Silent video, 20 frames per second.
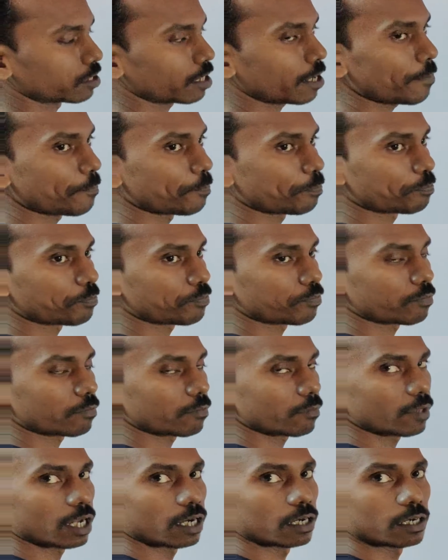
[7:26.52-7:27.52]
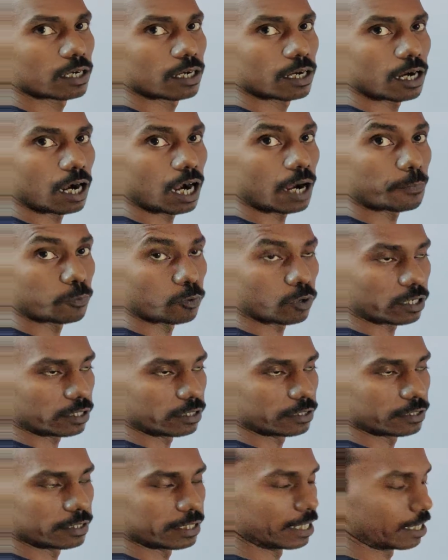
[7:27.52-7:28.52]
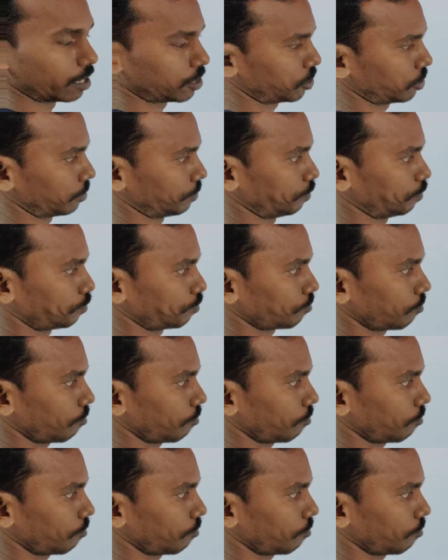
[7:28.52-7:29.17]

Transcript: in the upward direction.